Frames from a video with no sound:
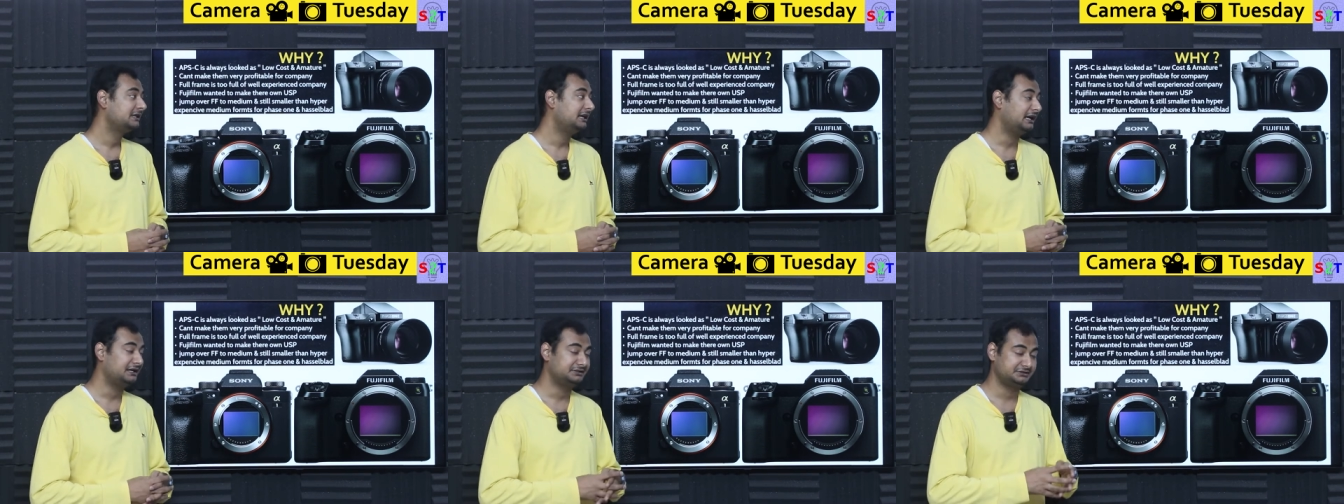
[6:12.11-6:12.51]

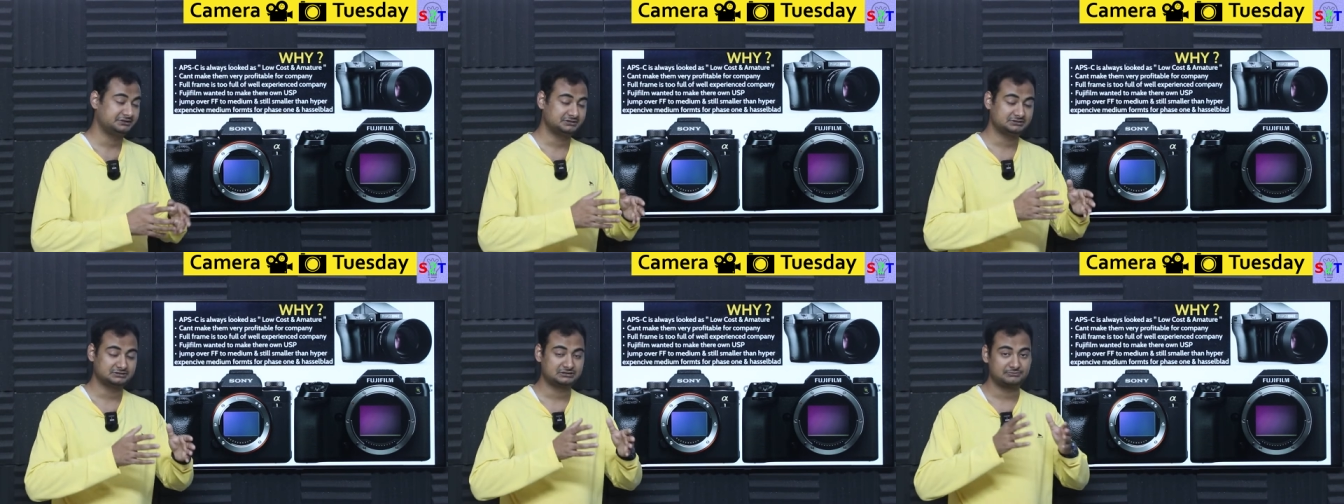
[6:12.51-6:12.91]
and
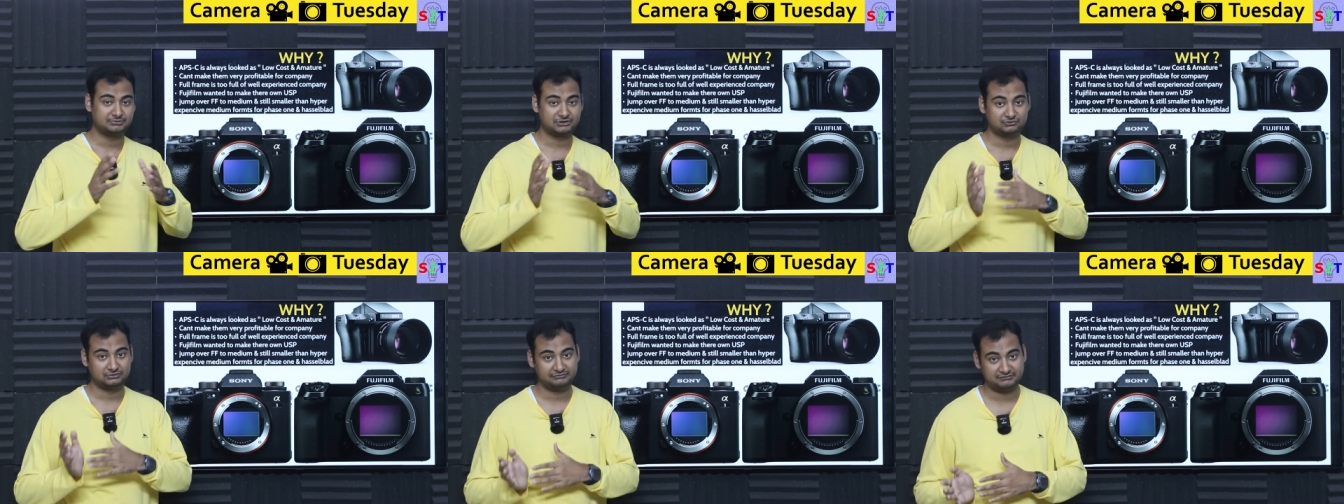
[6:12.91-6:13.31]
uh,
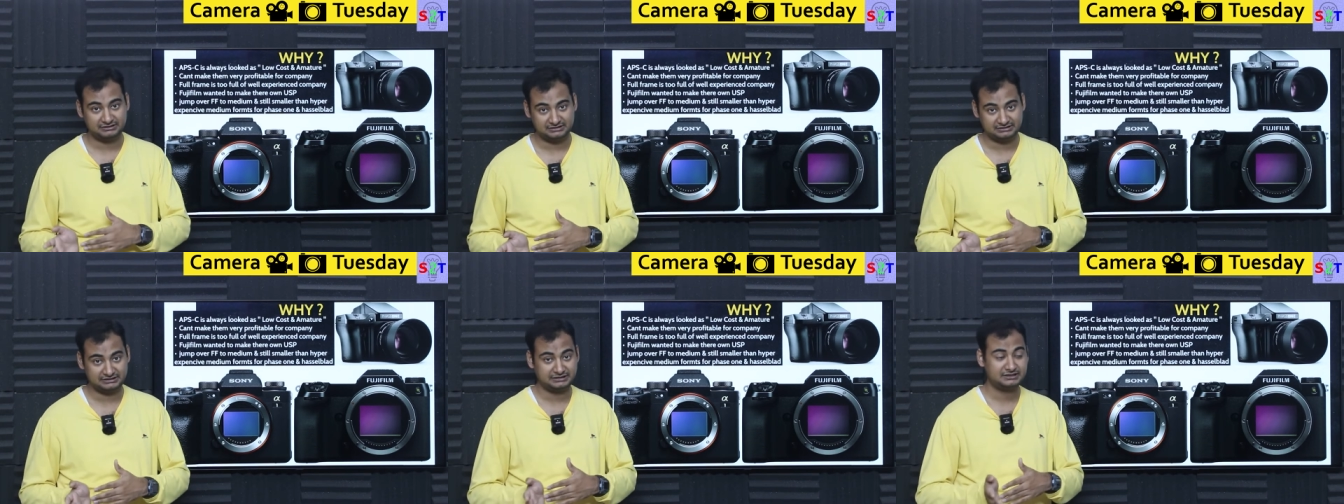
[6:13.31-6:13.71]
compared to
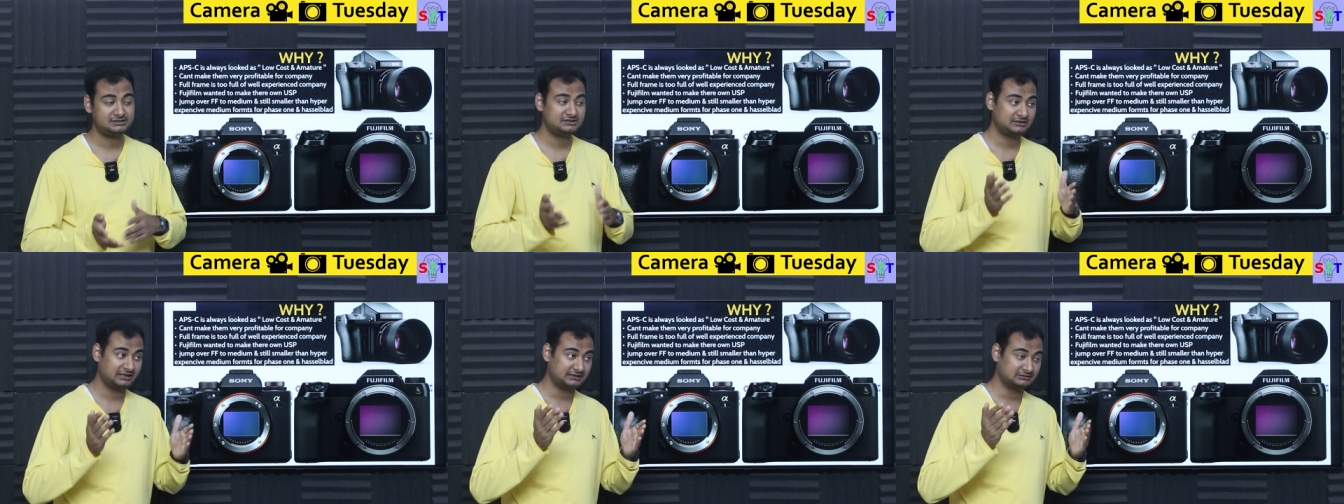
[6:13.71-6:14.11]
everything
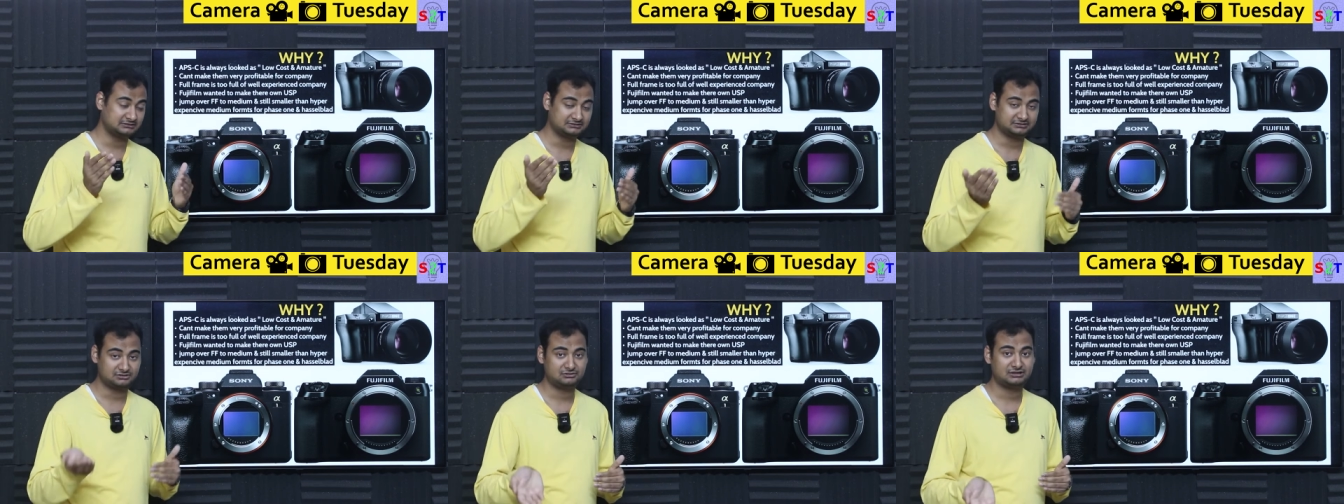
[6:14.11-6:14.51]
else like
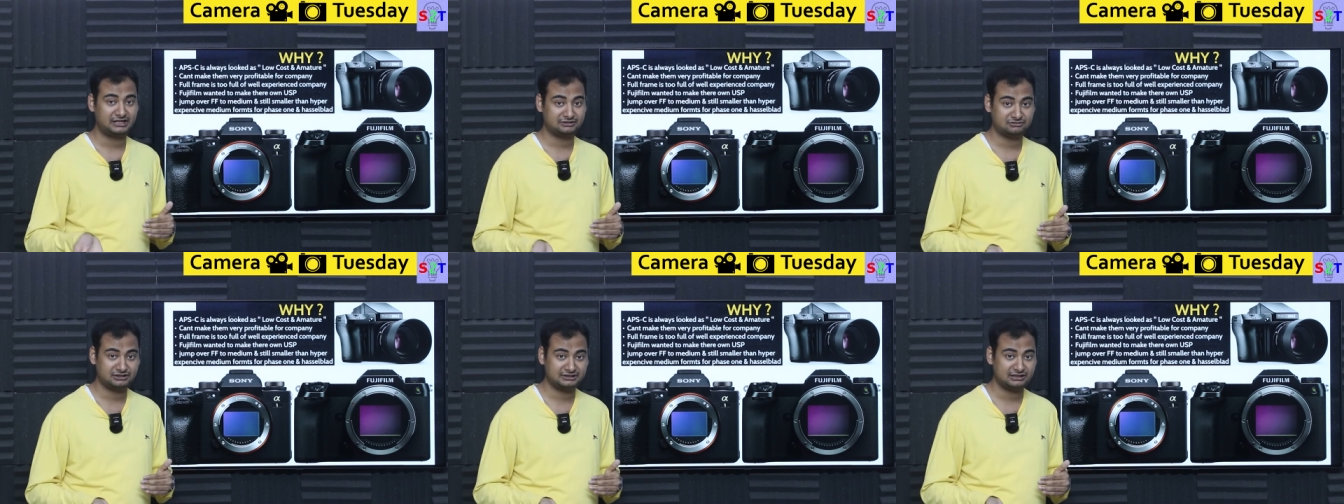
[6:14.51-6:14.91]
uh, you know
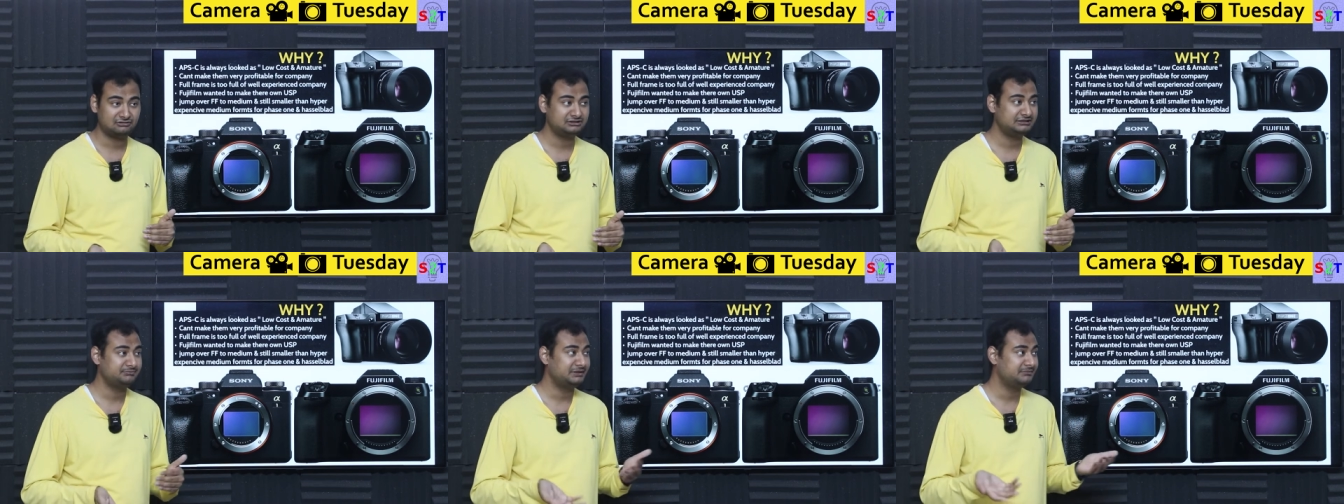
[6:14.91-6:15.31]
Nikon and
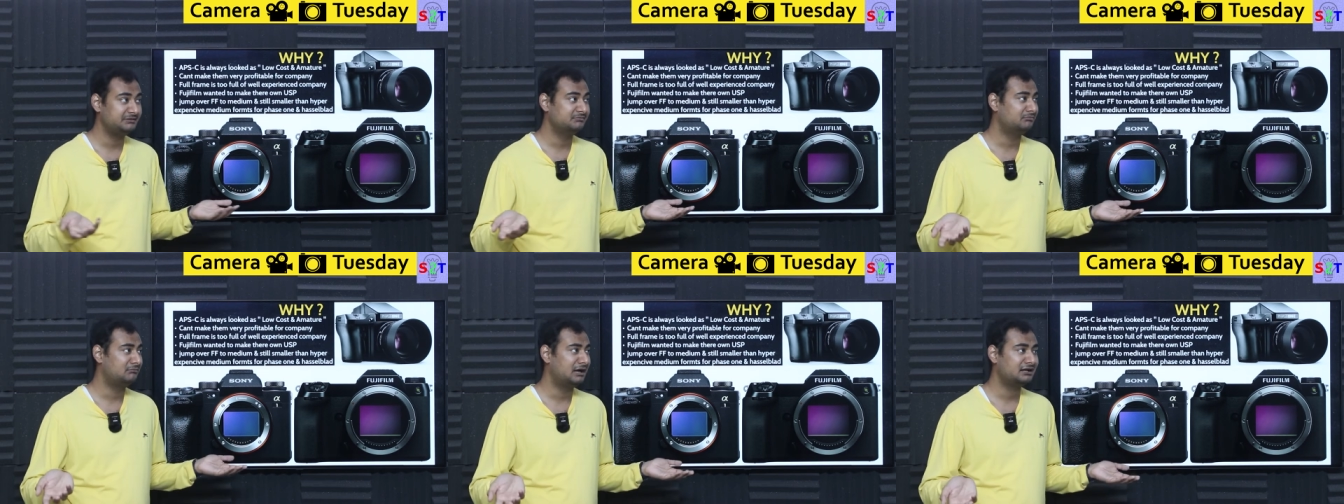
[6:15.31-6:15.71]
Canon, they may be
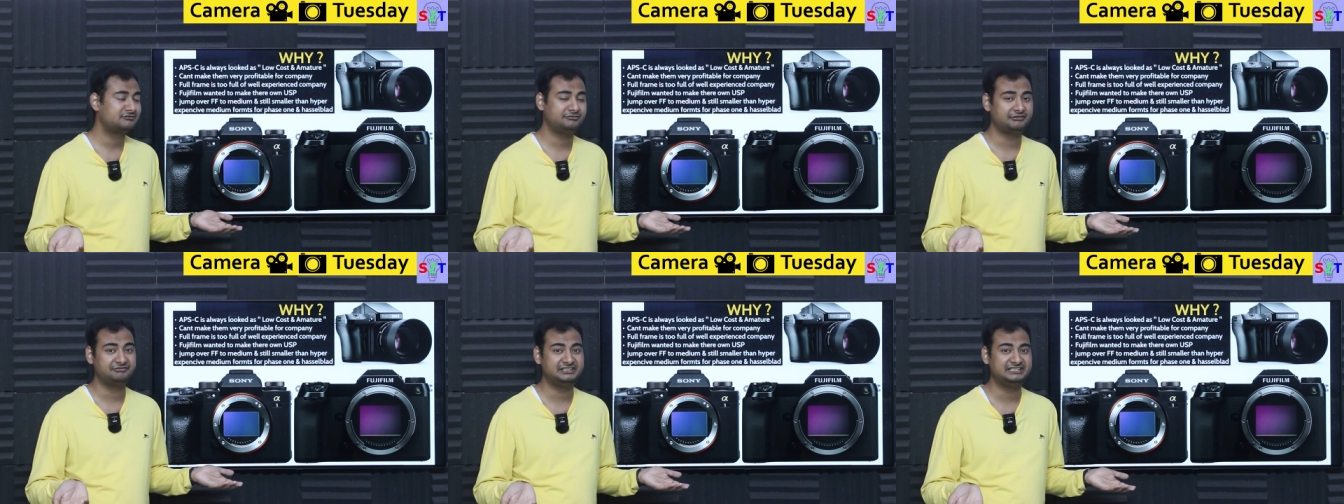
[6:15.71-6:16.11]
Mark
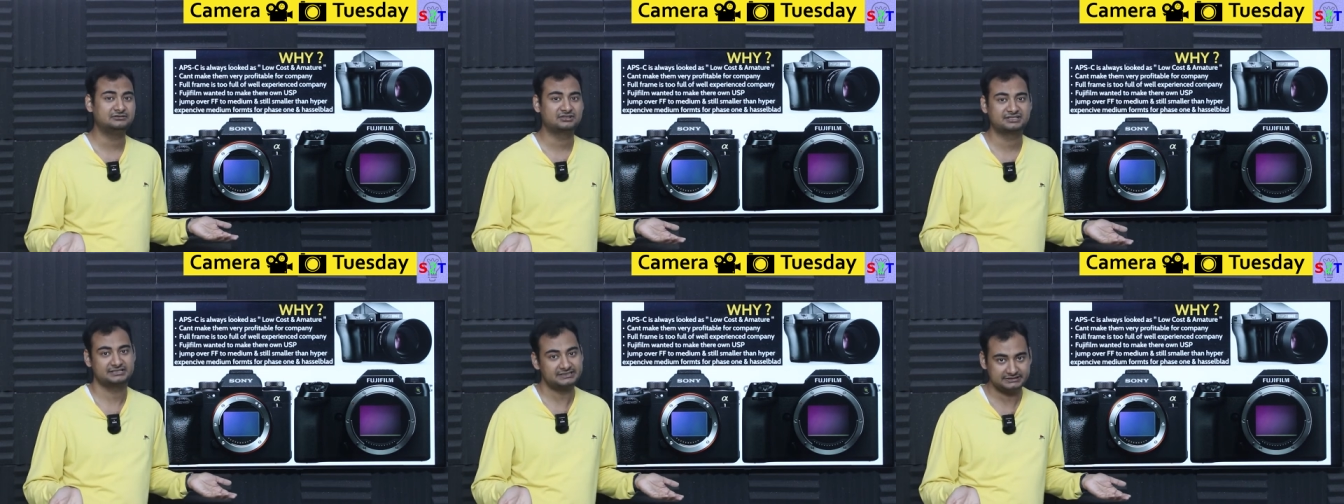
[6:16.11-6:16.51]
15
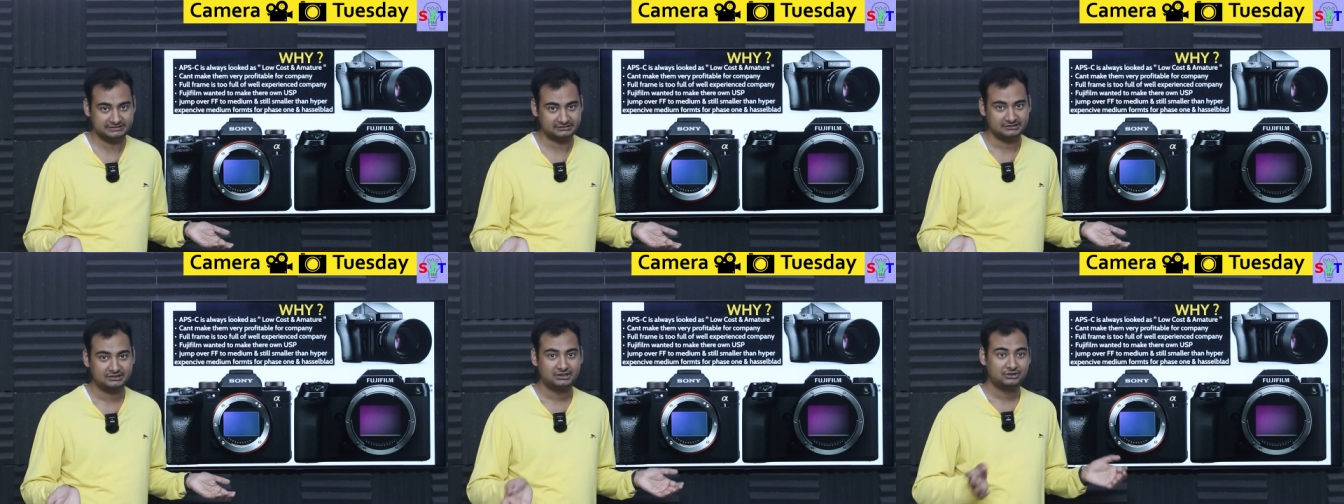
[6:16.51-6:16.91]
or
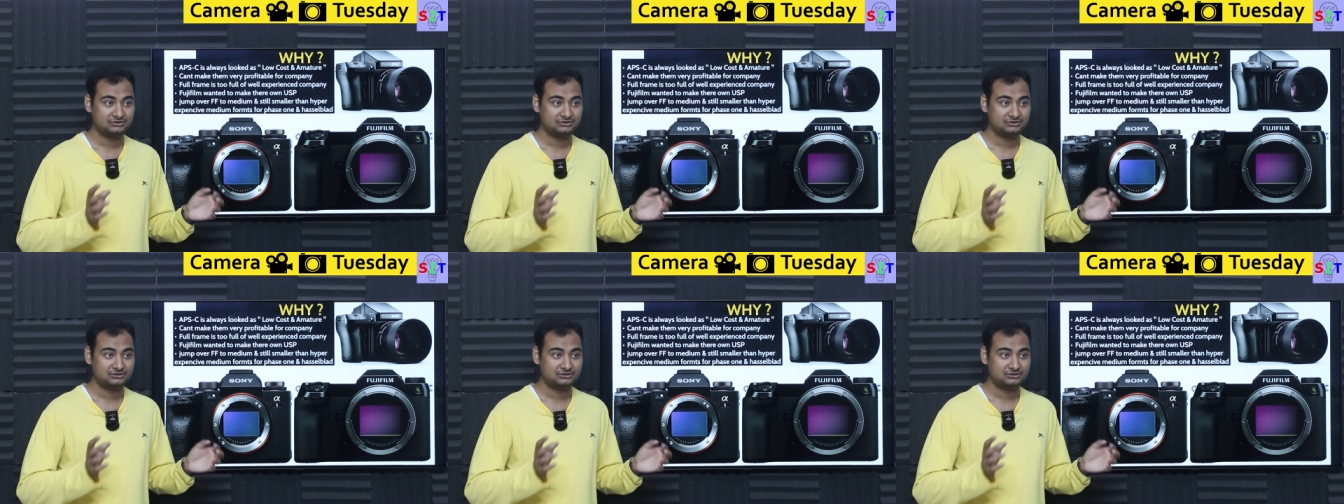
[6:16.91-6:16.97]
16.